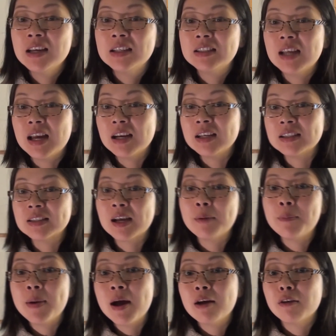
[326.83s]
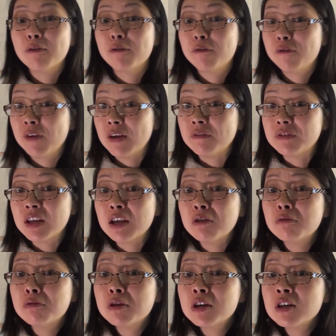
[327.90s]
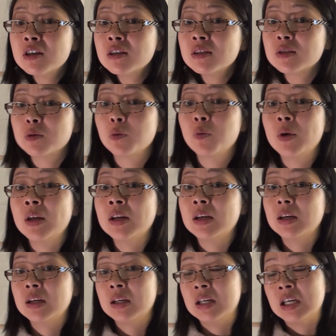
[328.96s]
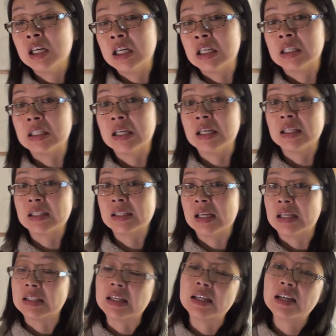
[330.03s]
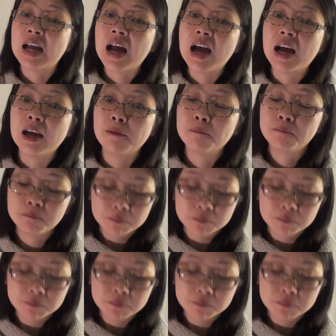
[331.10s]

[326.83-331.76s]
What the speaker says: That is about 50 words we learned in season 9.